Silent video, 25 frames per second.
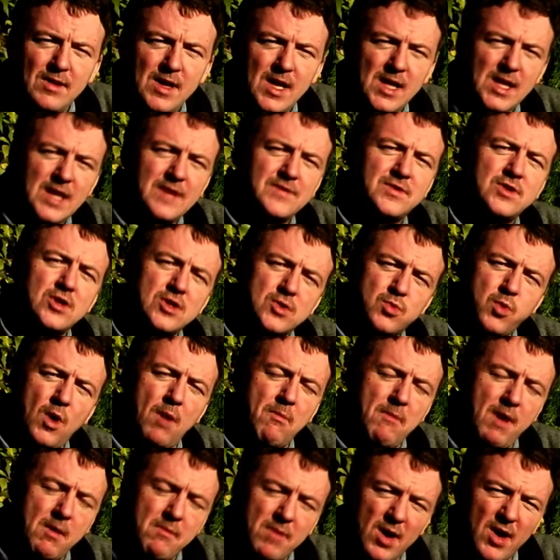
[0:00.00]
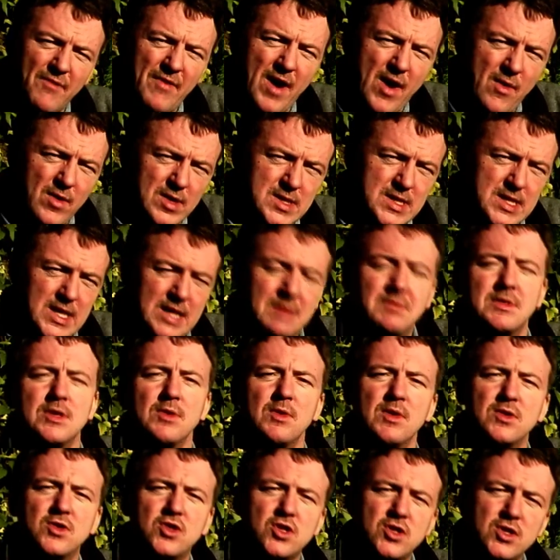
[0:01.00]
Well, that leaves just one member of our team
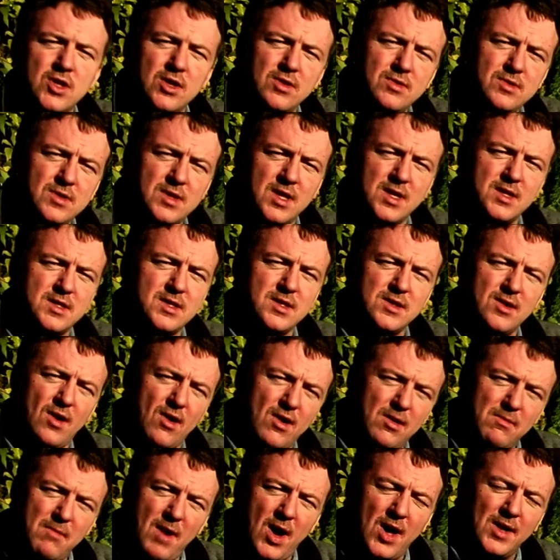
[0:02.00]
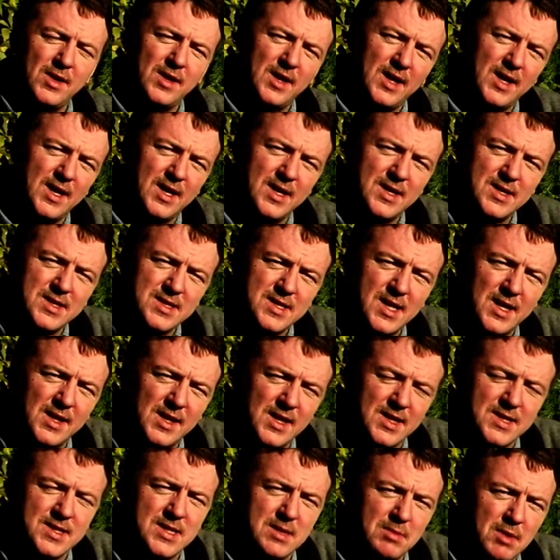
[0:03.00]
to introduce, this young man here sat
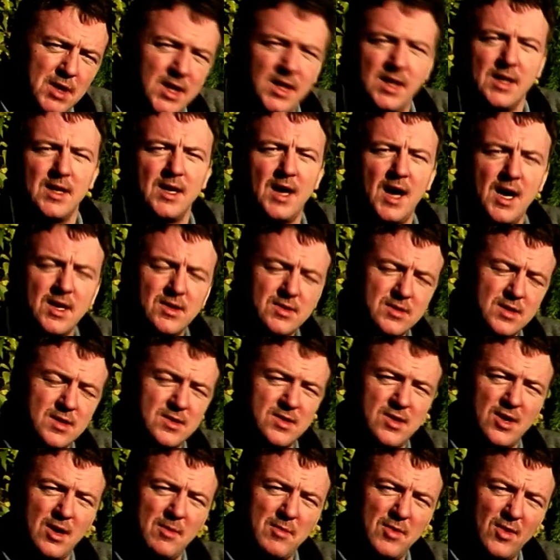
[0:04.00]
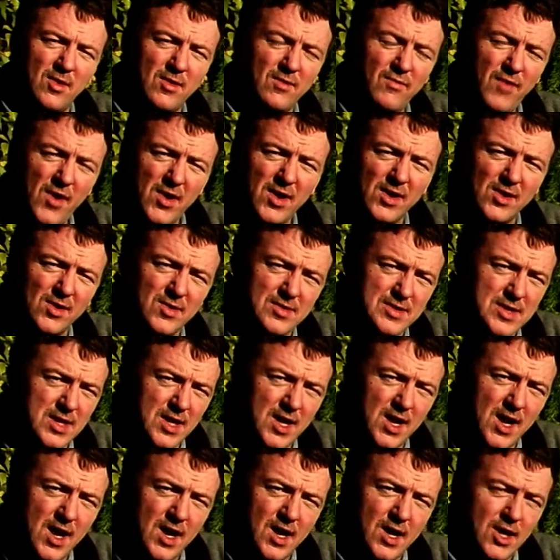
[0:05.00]
next to me. I use the term young very
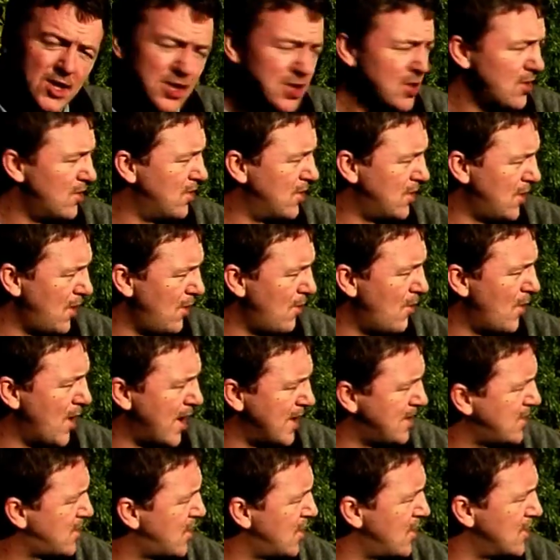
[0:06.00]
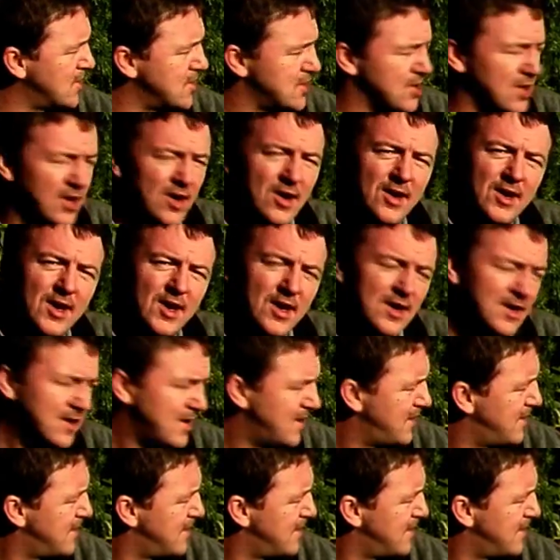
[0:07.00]
loosely. Young Wayne Kershaw here.